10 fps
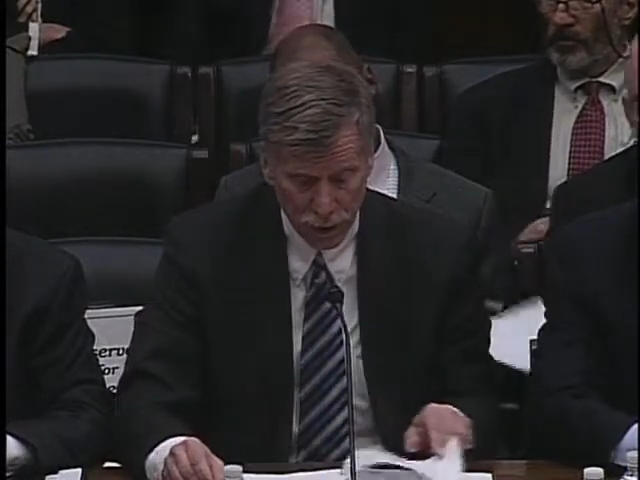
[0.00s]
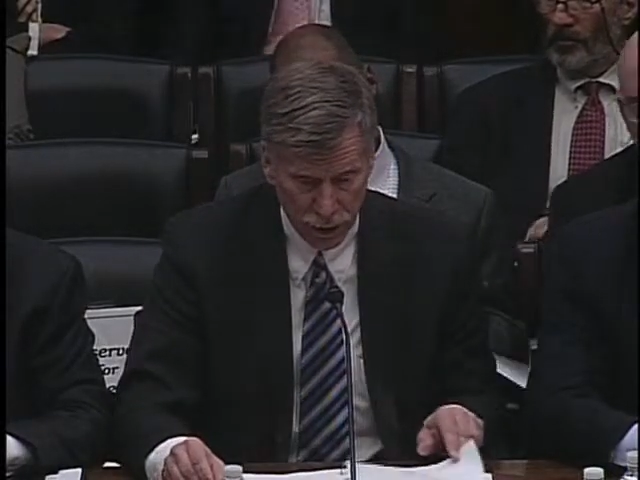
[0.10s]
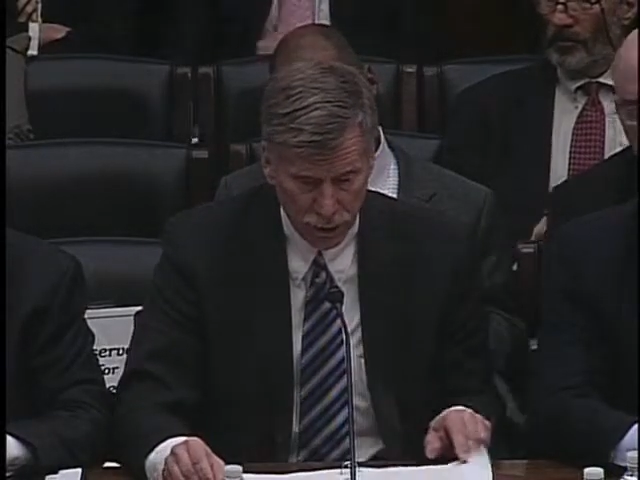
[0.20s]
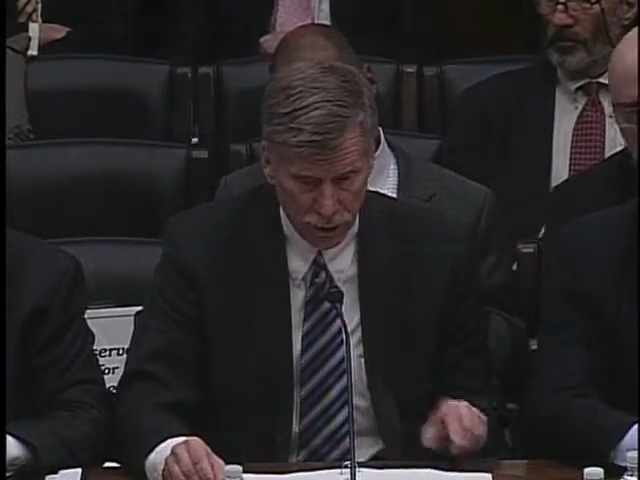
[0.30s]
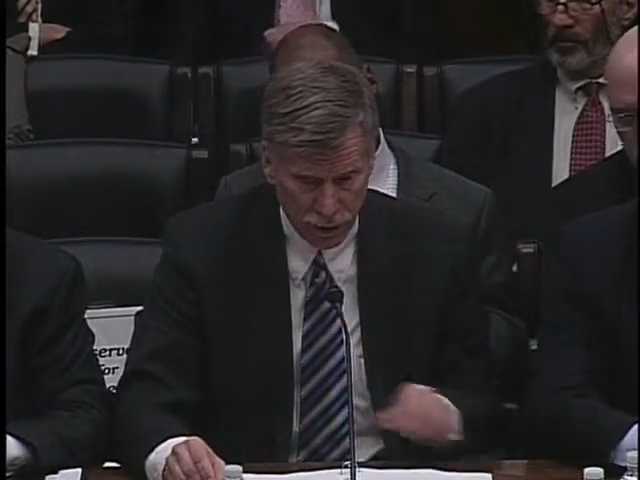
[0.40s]

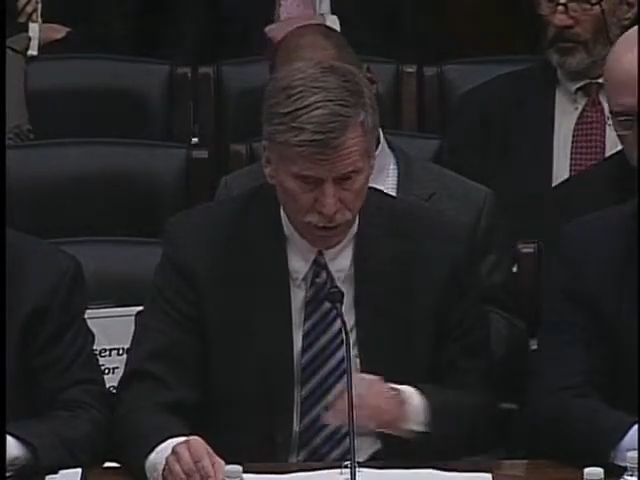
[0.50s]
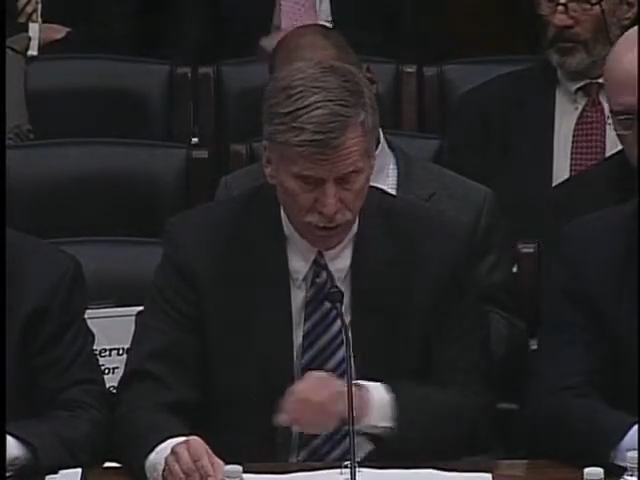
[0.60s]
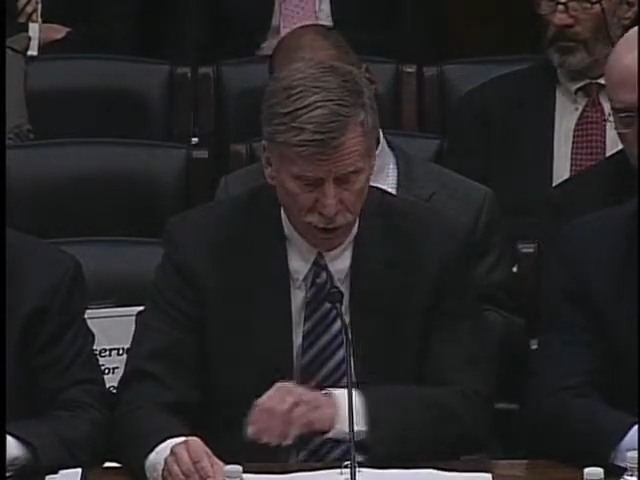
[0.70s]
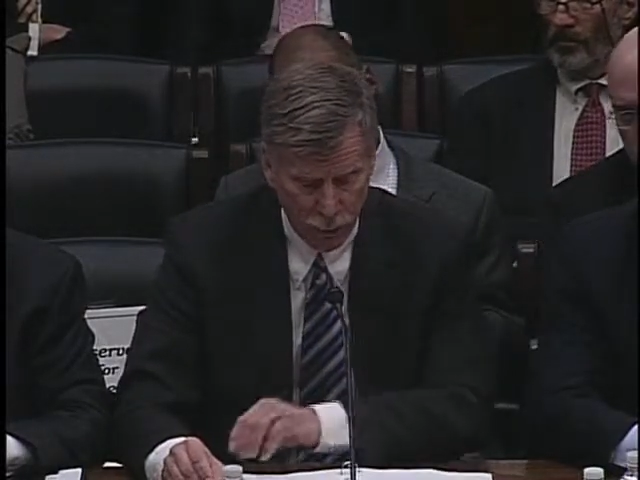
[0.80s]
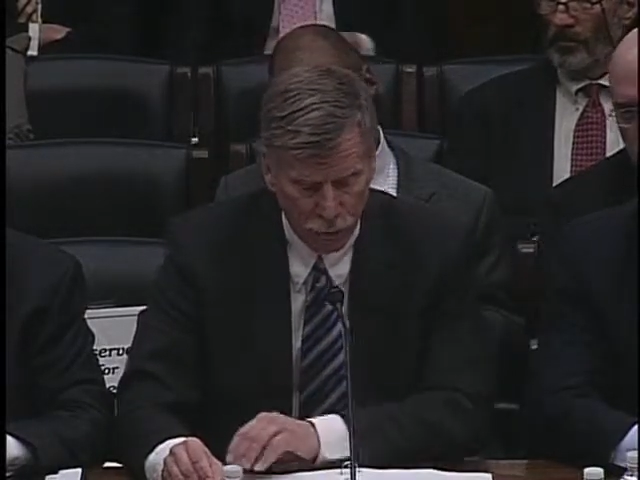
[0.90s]
in the
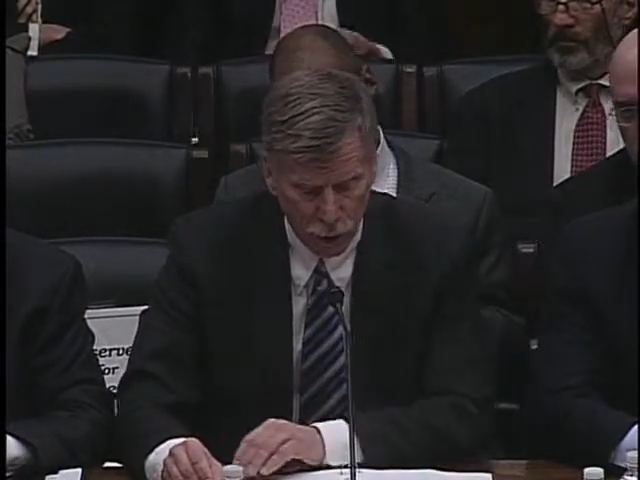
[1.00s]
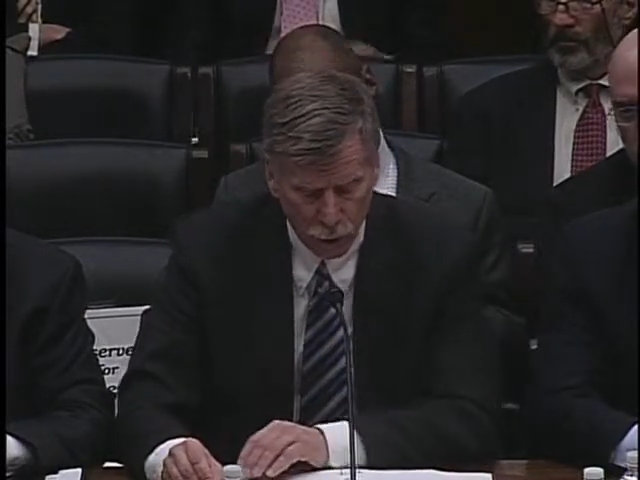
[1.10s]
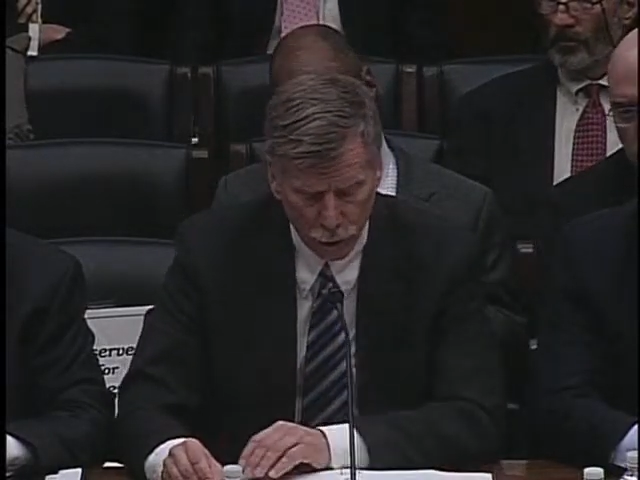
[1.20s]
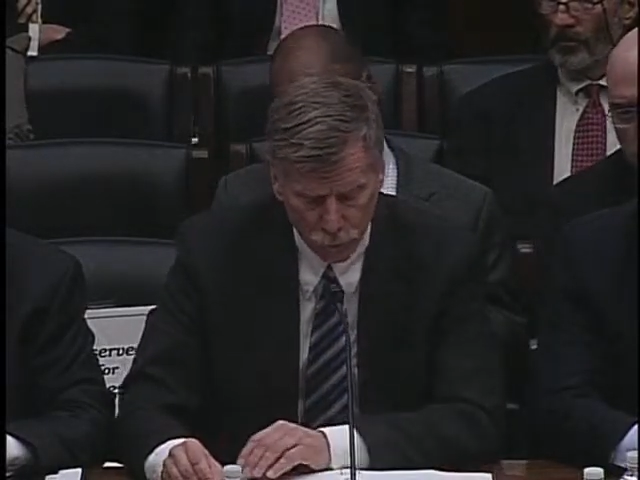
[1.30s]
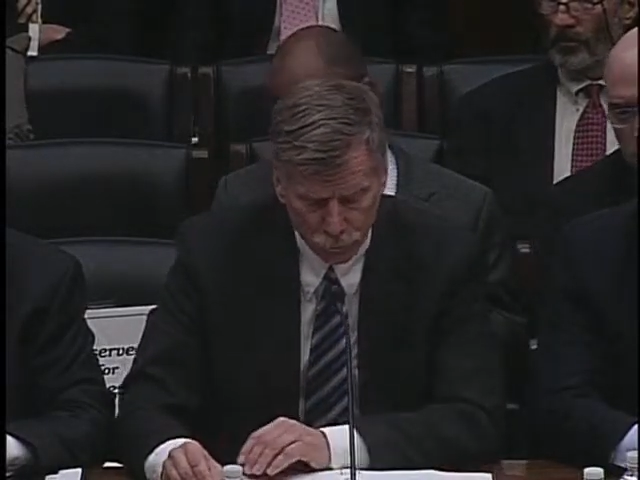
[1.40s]
7A
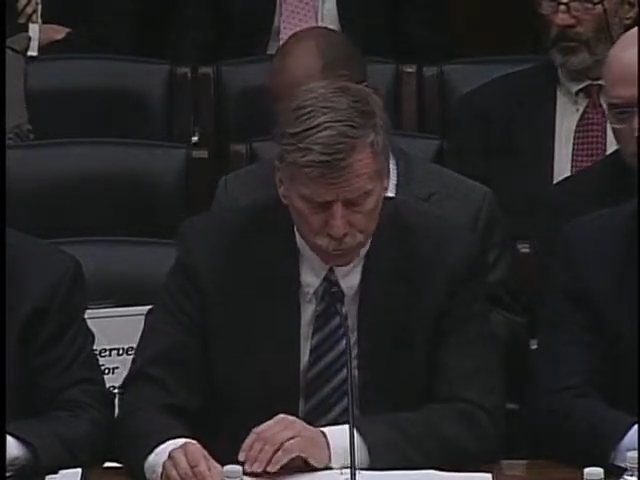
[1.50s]
program.